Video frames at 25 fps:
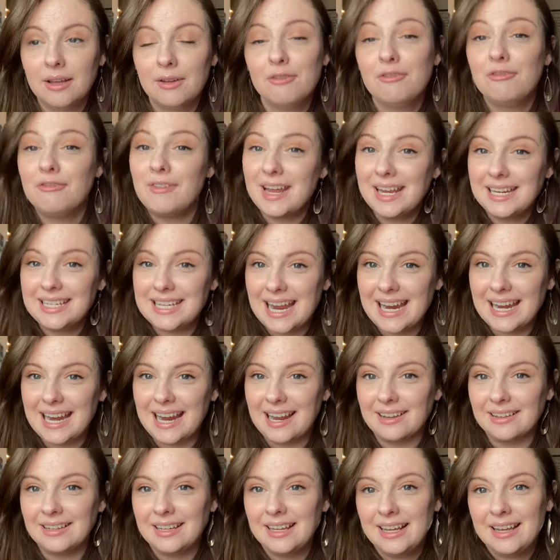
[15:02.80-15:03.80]
fake
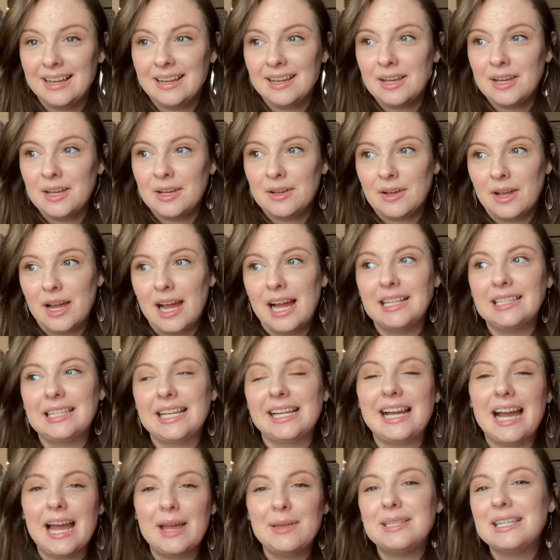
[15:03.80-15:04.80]
dating. It's
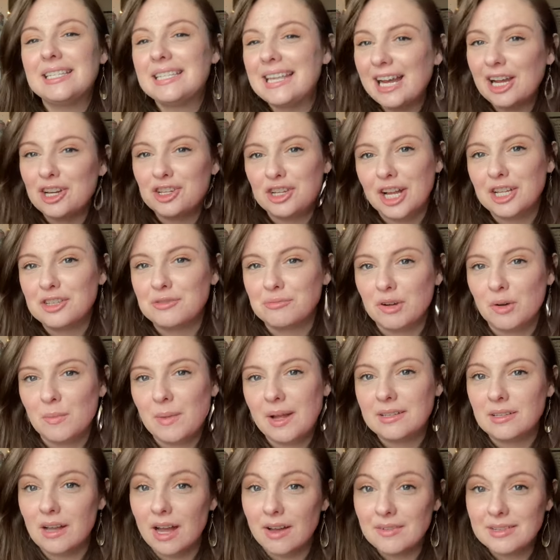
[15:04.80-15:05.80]
like, it's a second chance
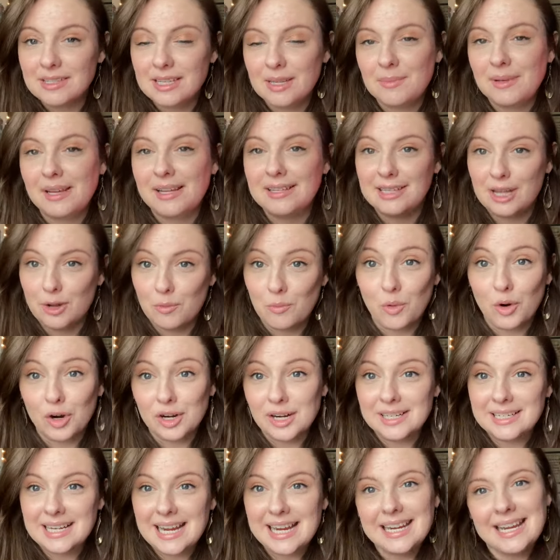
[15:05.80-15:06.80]
romance, obviously, because they
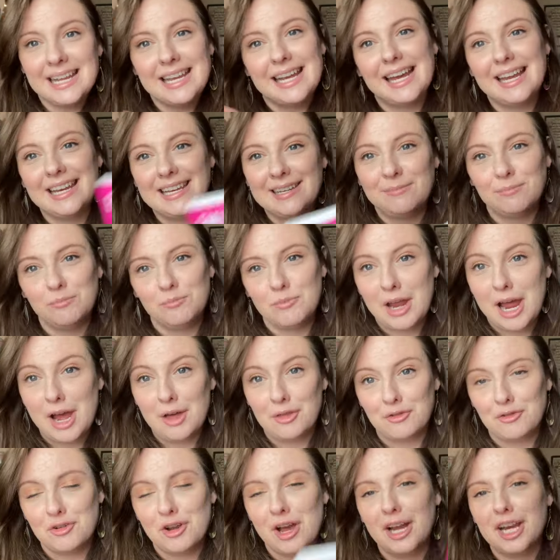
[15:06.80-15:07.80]
were dating and now
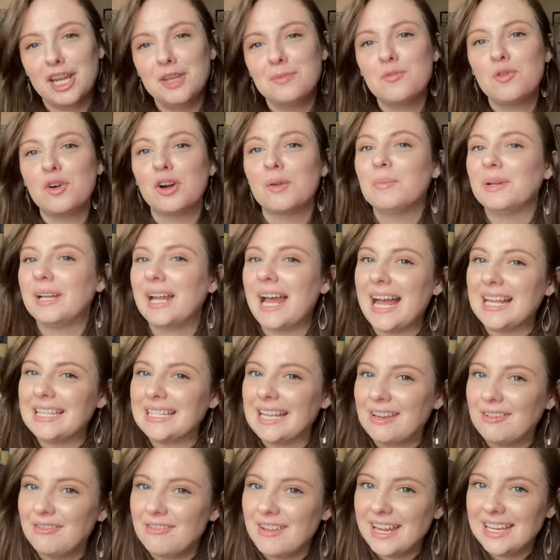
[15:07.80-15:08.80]
they're not anymore, but it has
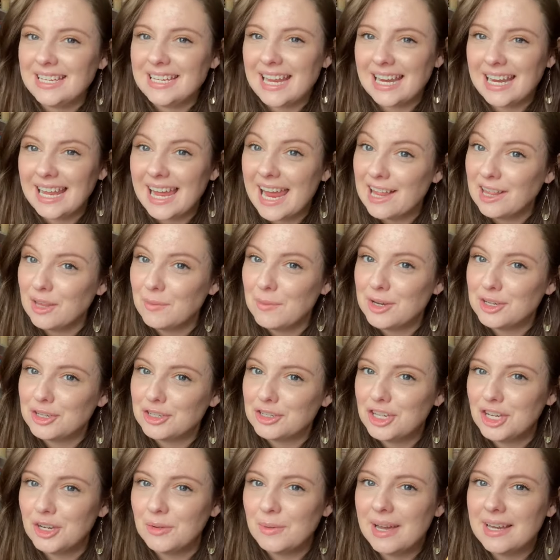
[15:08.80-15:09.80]
that fake dating element
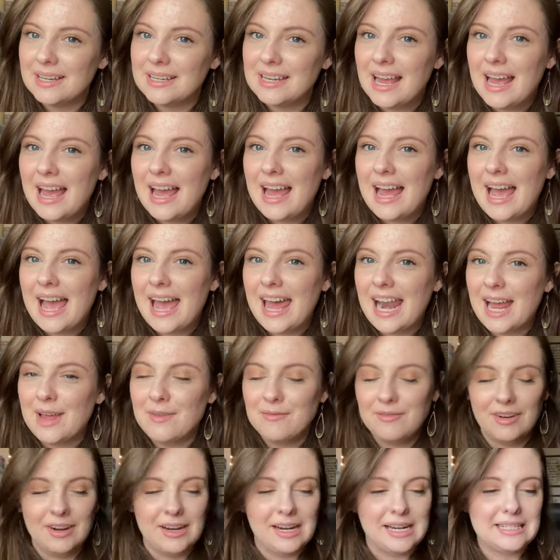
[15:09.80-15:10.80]
to it. And I
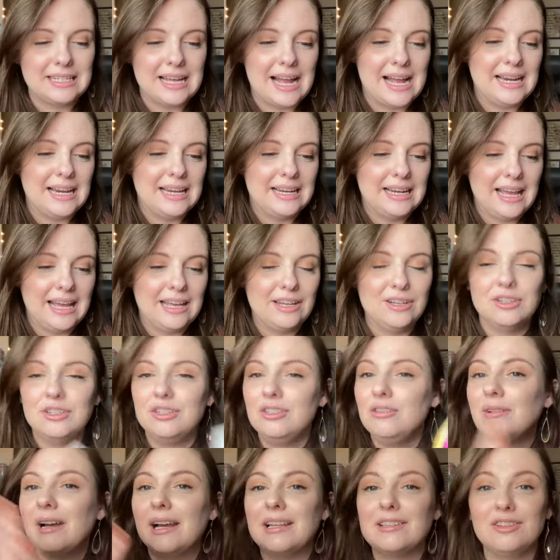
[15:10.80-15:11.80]
am very excited. And
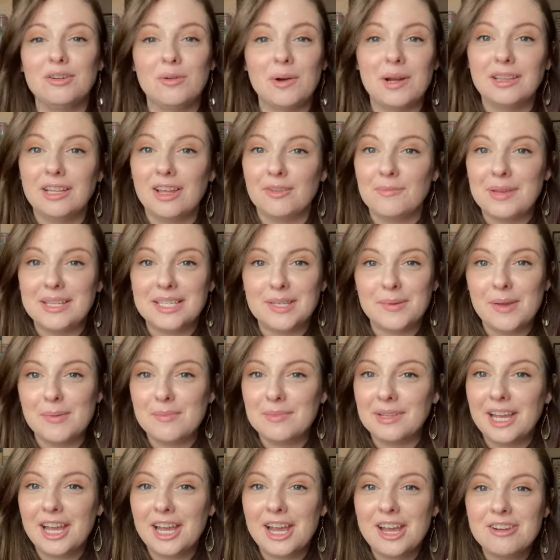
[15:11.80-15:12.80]
you guys know I love me some
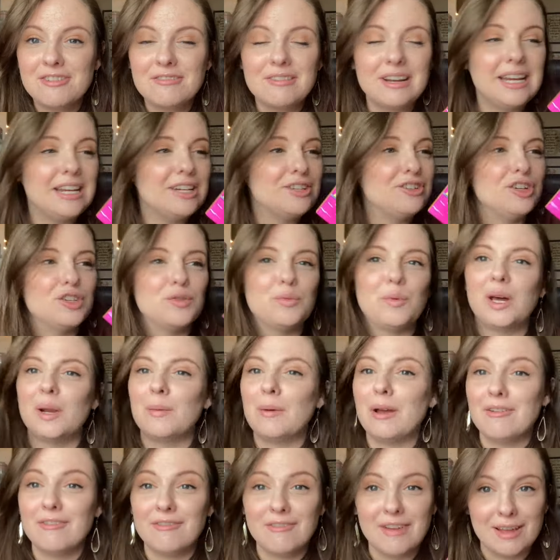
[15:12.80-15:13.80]
Emily Henry. She's one of
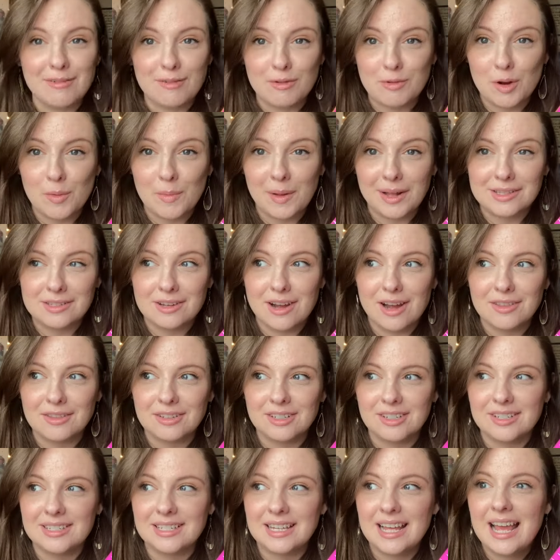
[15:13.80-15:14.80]
my favorite romance
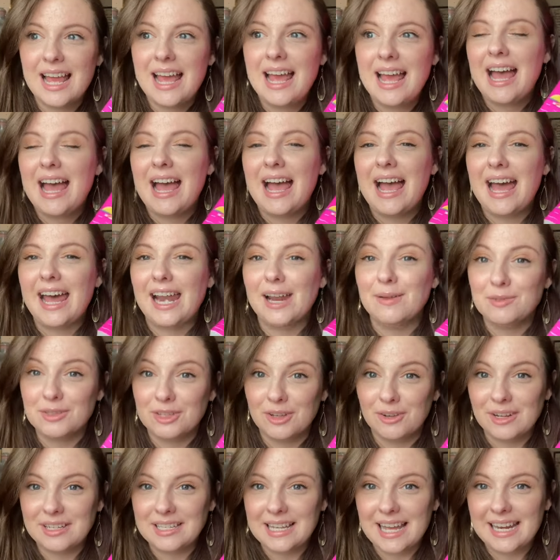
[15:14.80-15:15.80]
authors. And I'm
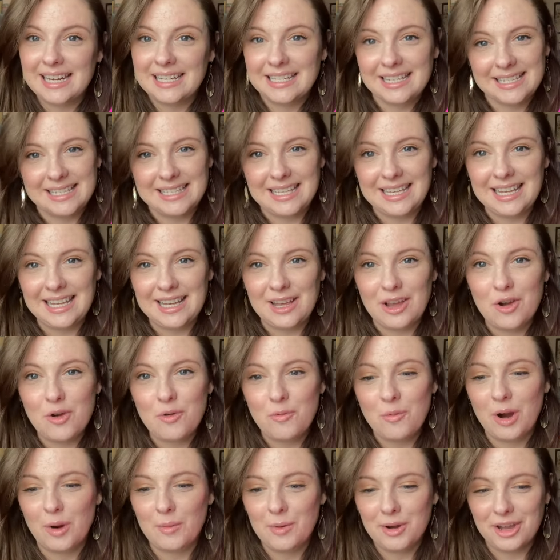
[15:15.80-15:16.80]
so excited to see
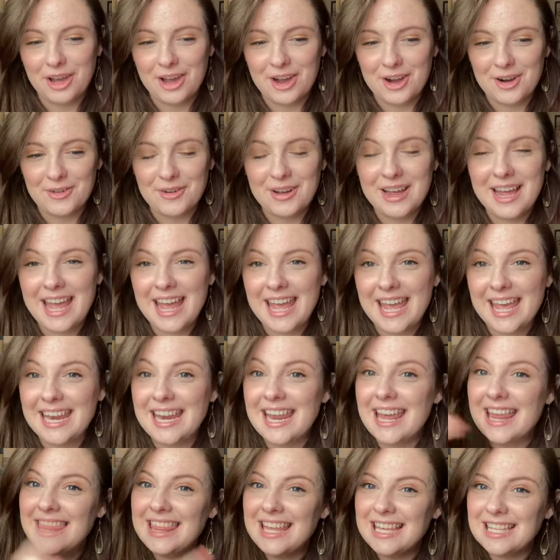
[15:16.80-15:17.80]
where we go
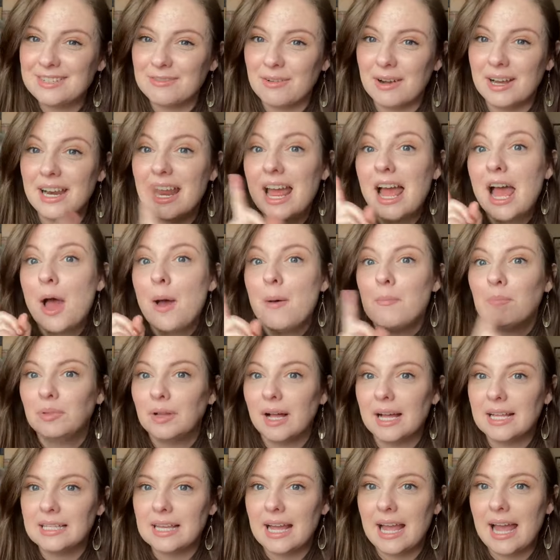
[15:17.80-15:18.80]
in this one.
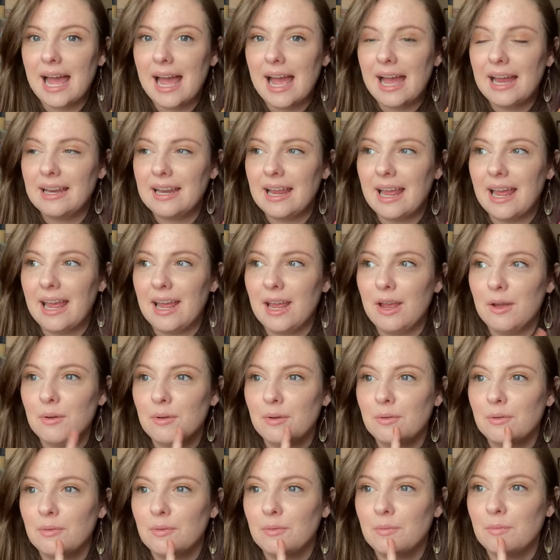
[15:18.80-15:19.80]
Plus, I had a
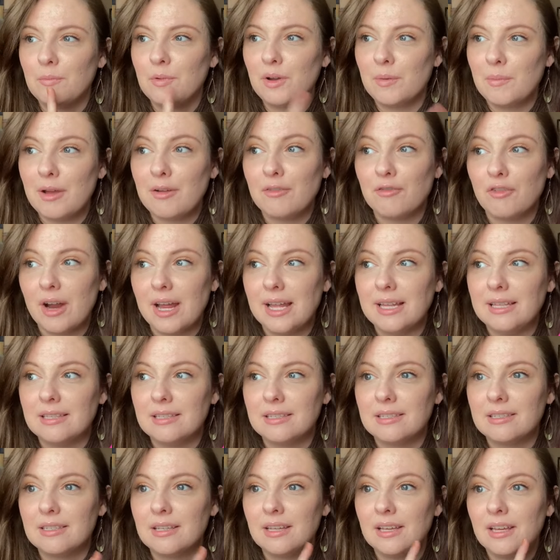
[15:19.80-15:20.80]
one of my
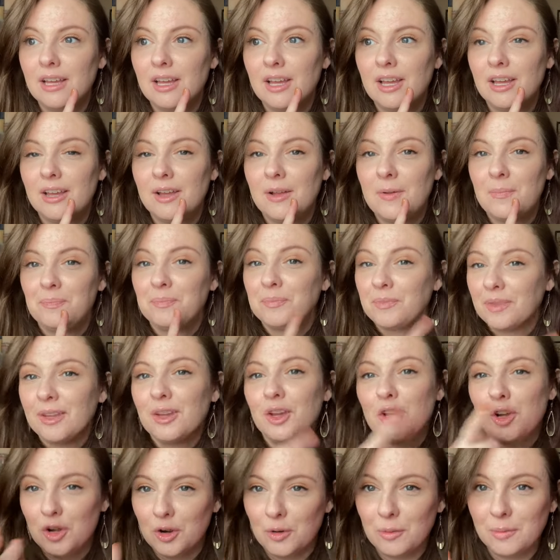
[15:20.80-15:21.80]
friends
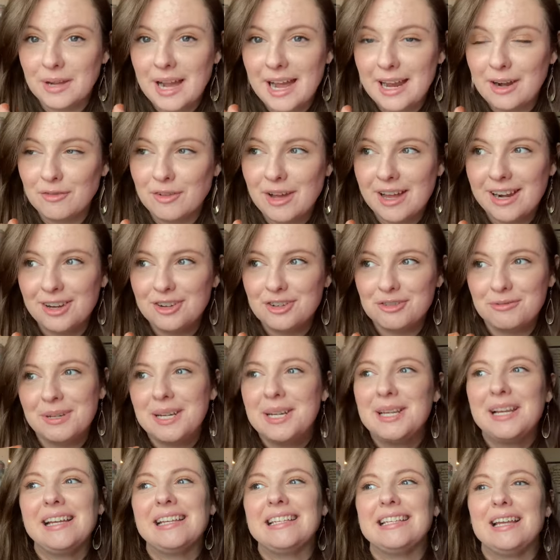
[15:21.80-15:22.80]
who kind of got into
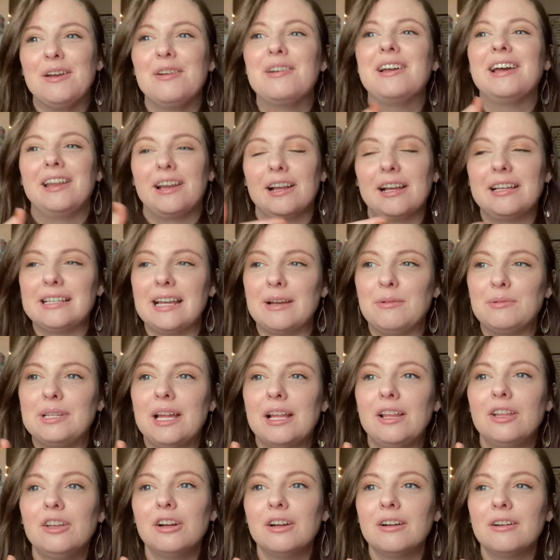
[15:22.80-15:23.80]
reading because I, because I was
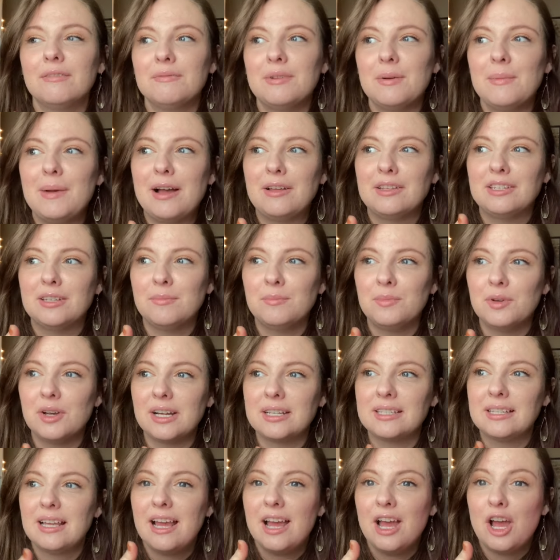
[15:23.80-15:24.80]
telling her about some
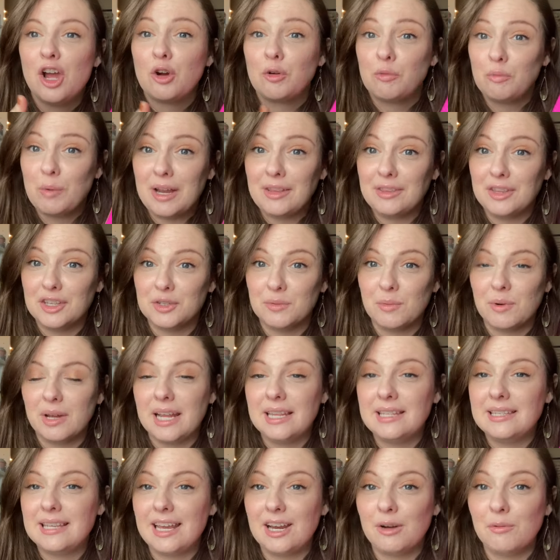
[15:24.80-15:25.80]
books, read this one
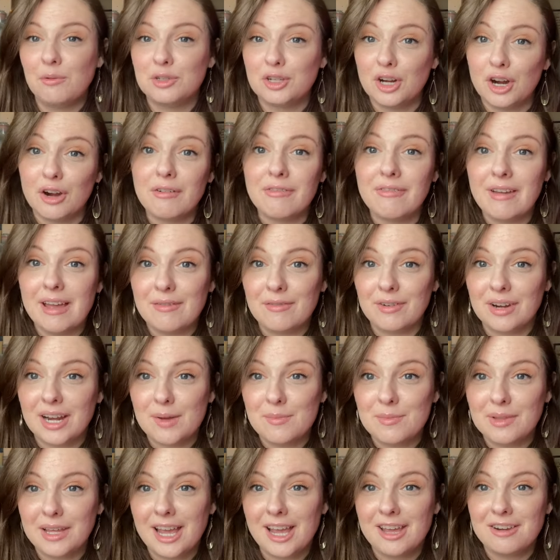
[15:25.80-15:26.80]
and said it was her favorite
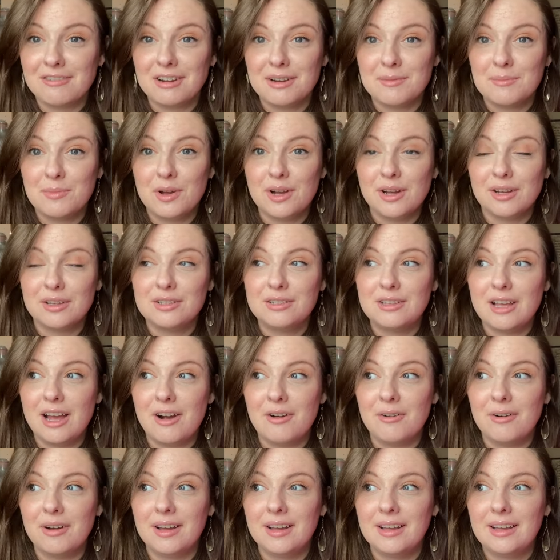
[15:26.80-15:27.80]
Emily Henry book.
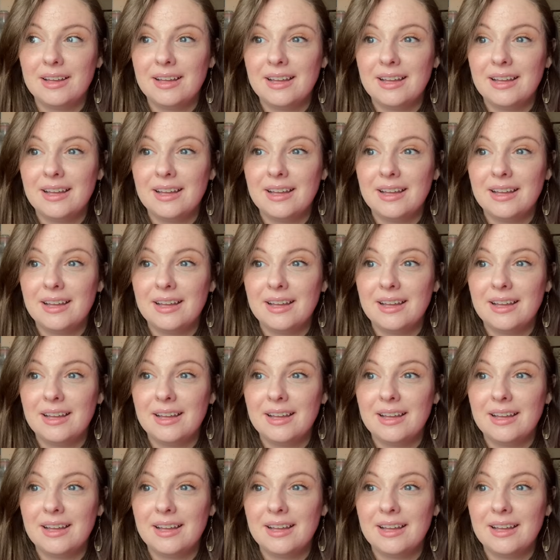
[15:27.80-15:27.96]
So